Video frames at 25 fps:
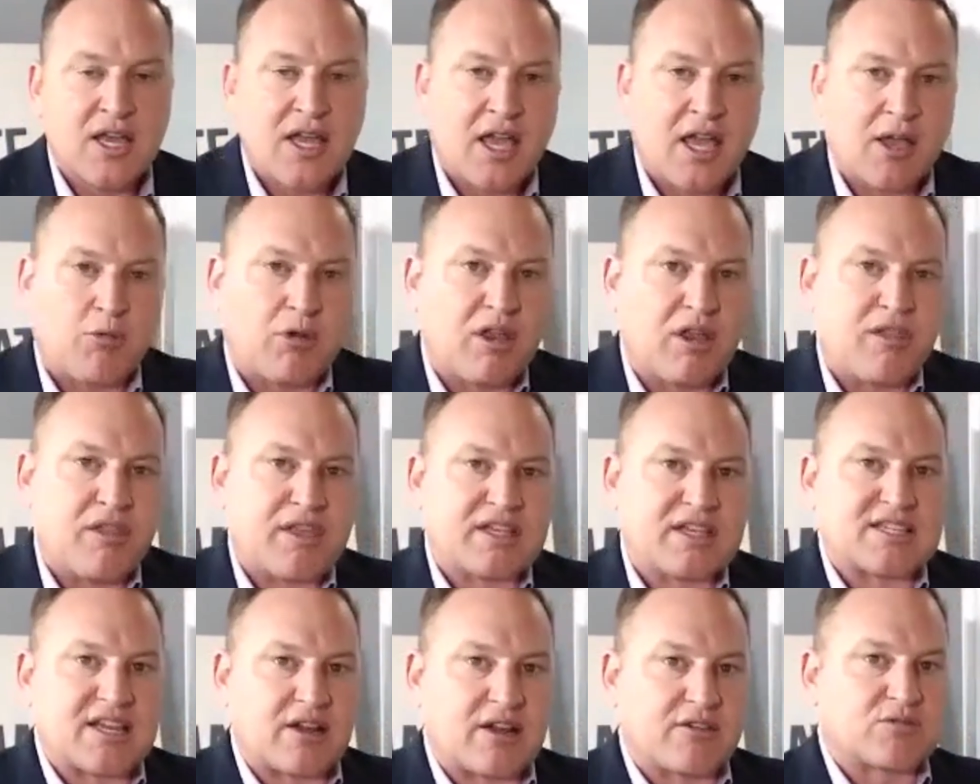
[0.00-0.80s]
And one of the
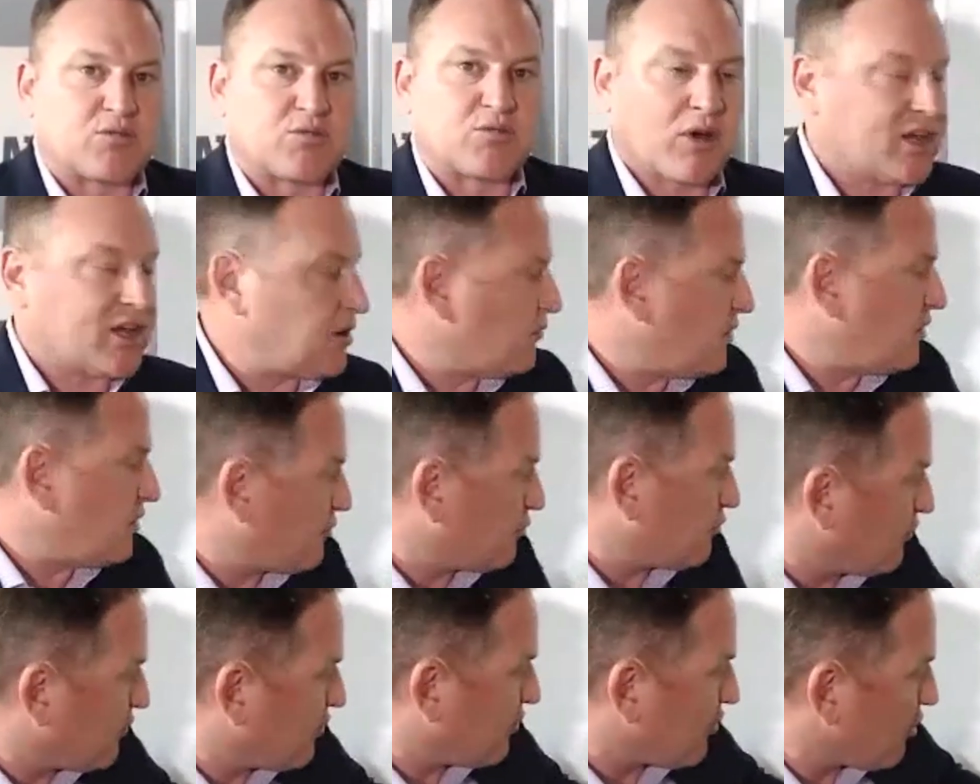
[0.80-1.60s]
things that I was working
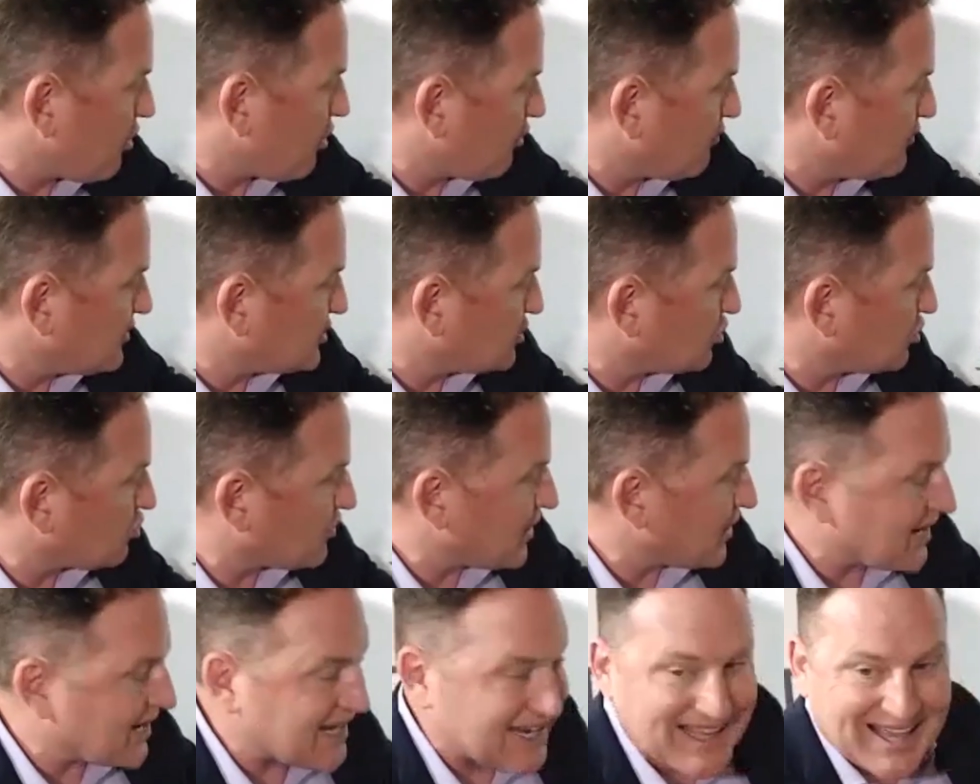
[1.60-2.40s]
with her was
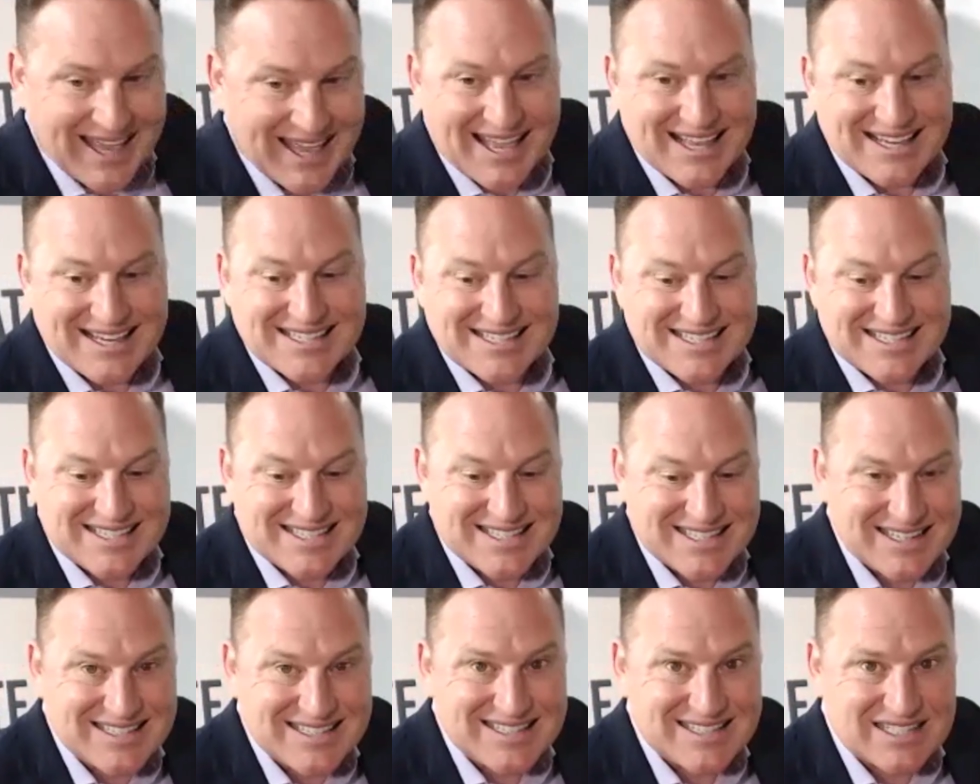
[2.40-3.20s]
creating a
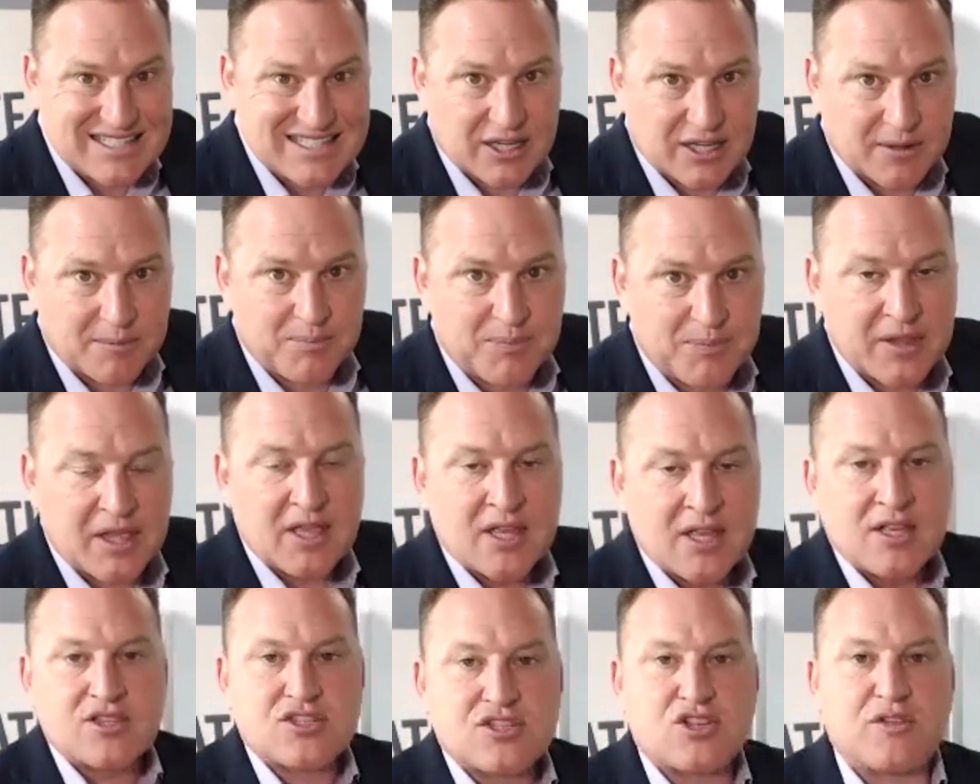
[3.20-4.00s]
system
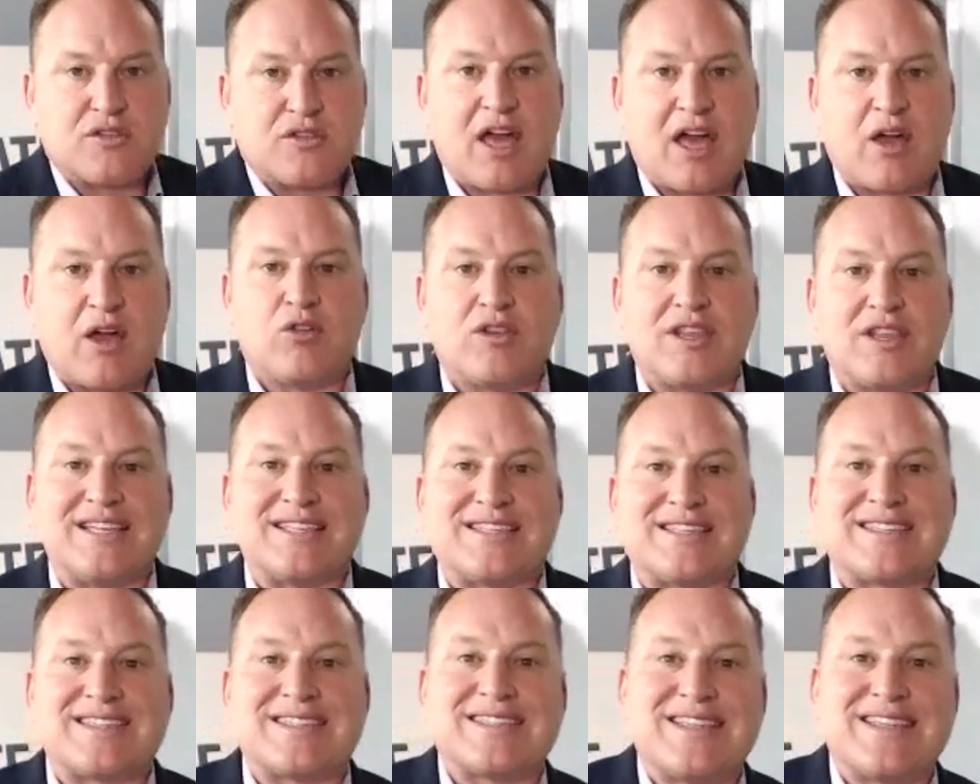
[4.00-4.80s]
so that the
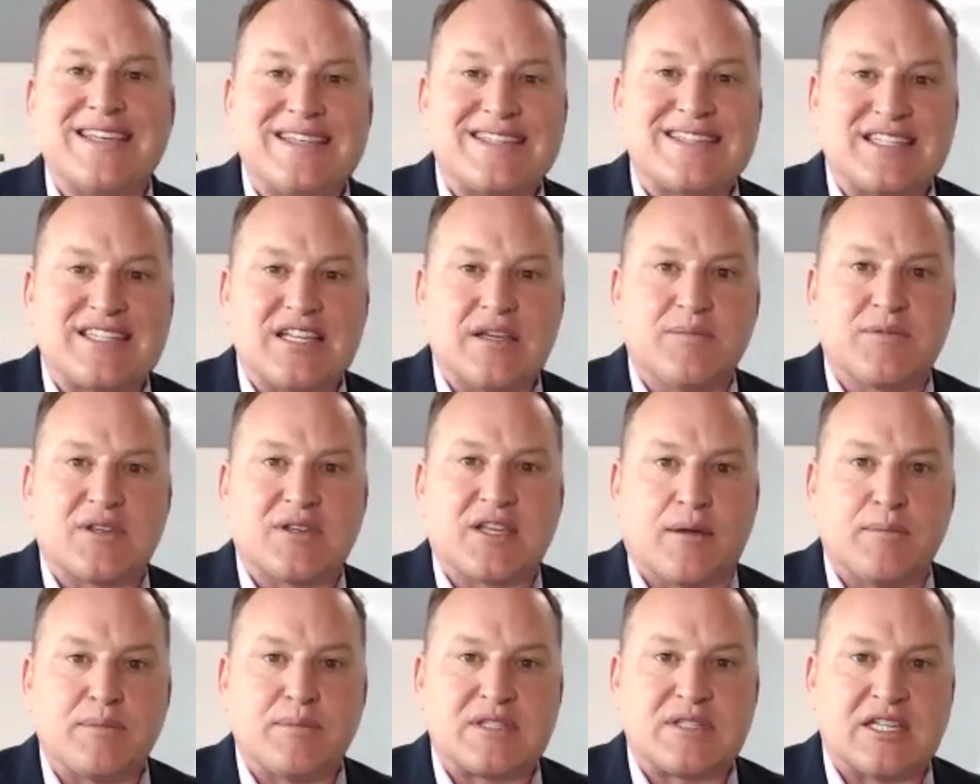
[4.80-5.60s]
system
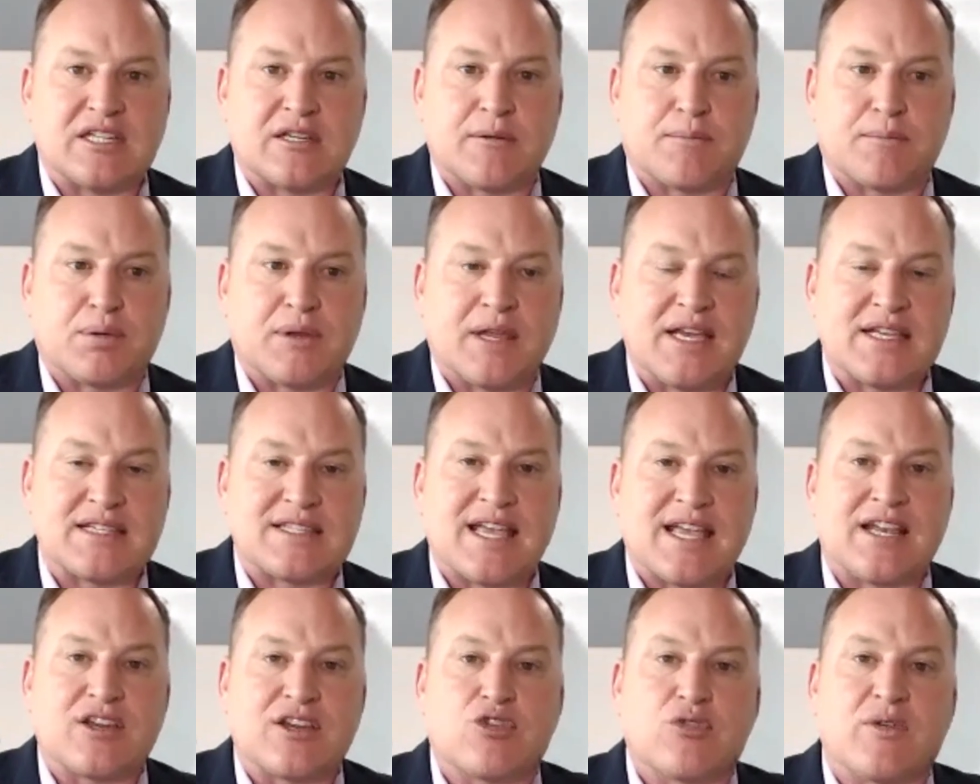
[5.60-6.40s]
comes into place
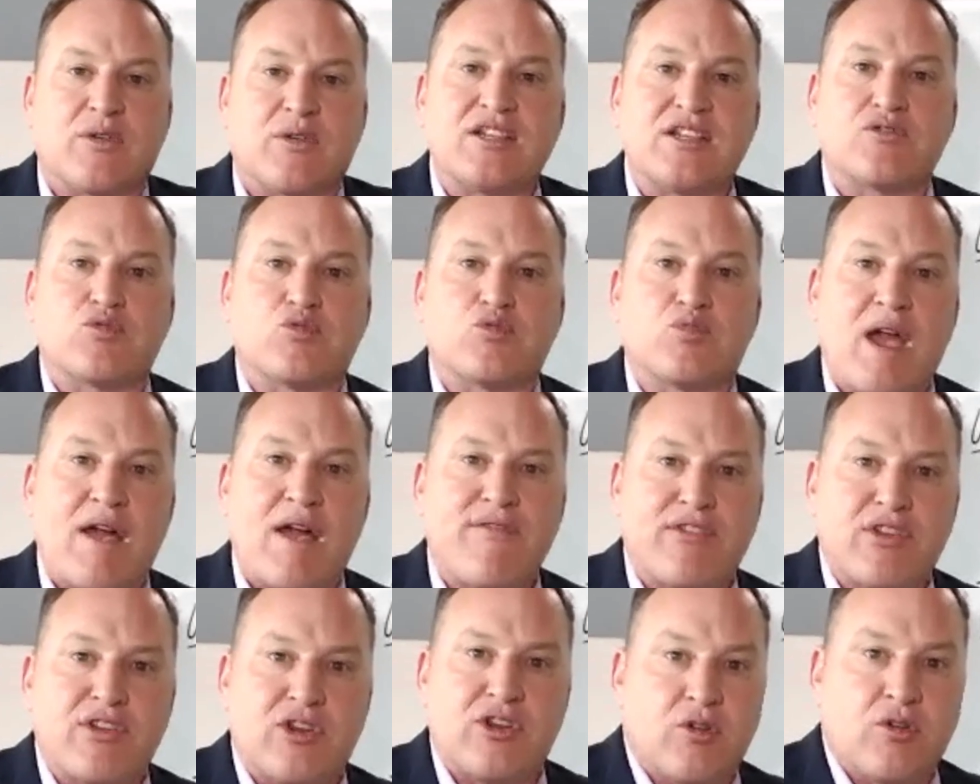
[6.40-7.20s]
and creates
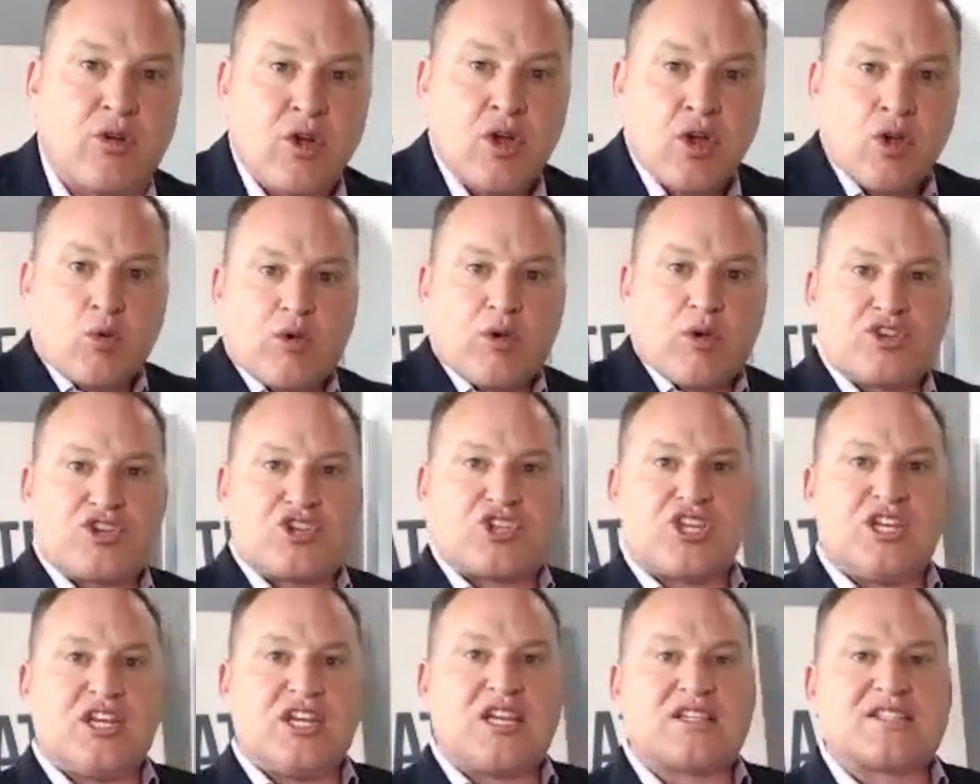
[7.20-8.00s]
revenue where
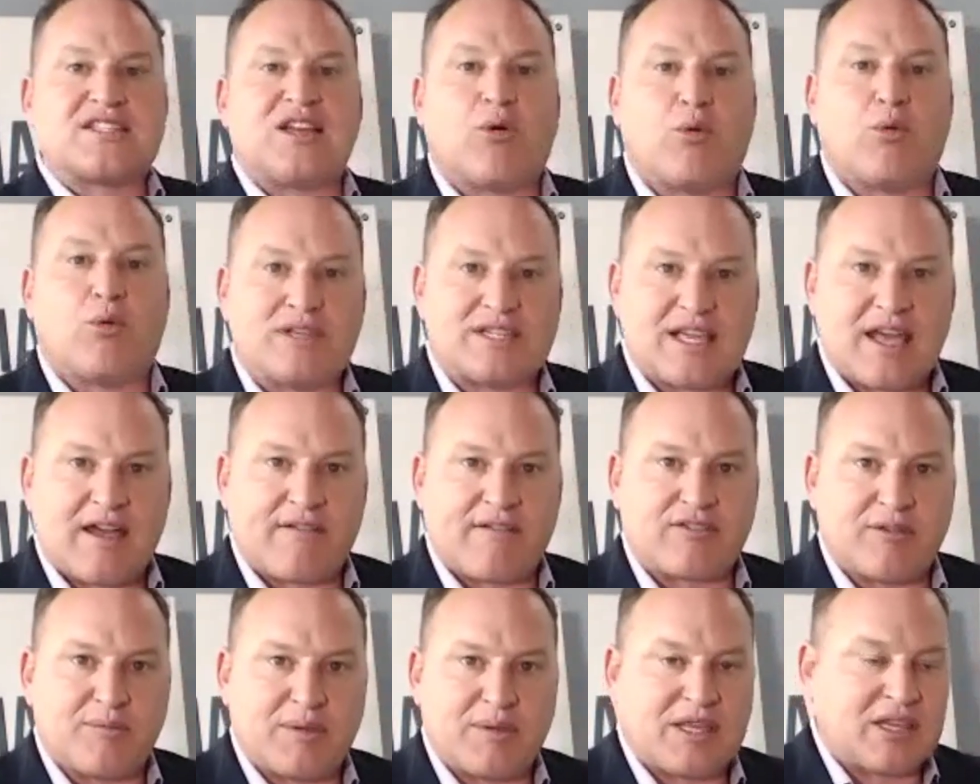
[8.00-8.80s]
she doesn't always
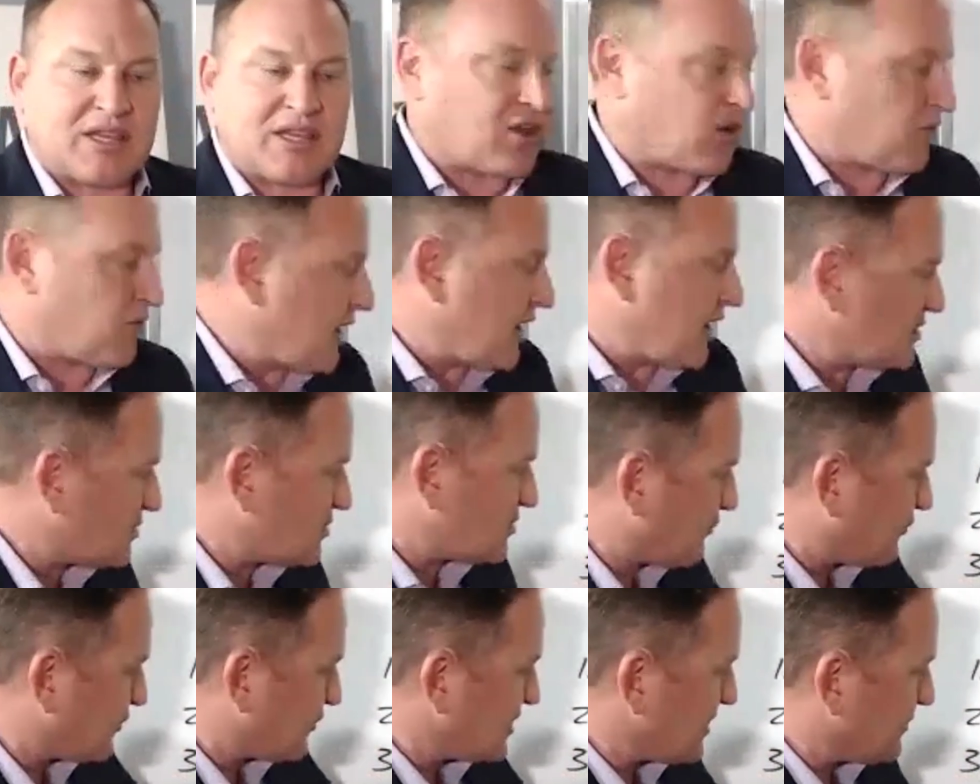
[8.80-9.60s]
have to be there, right?
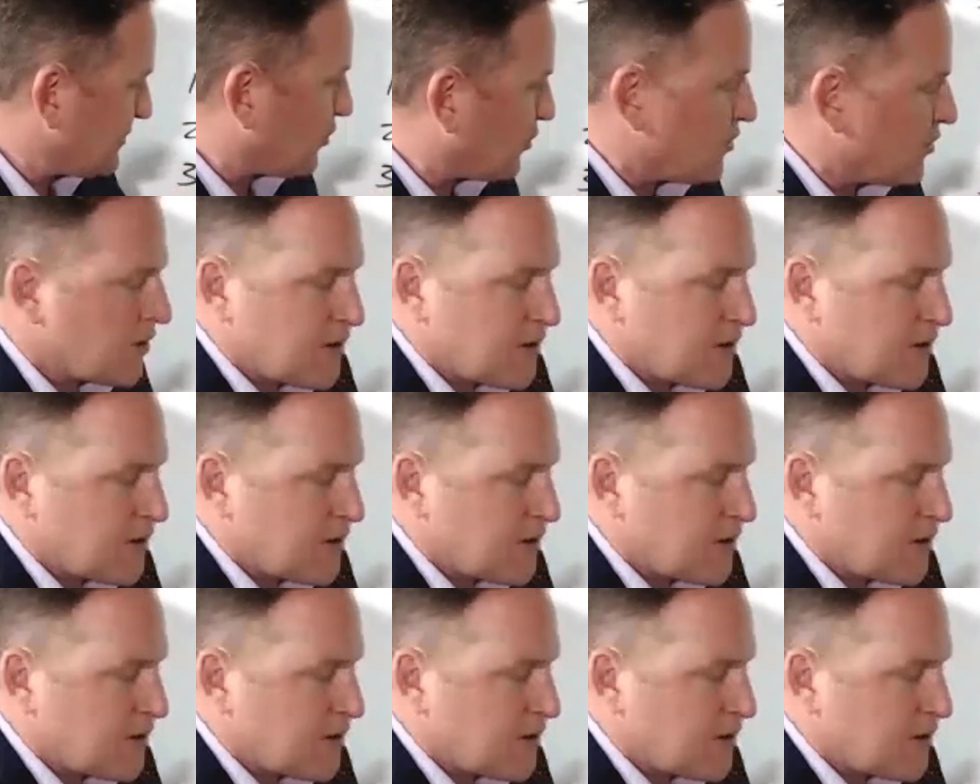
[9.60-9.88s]
So, for example,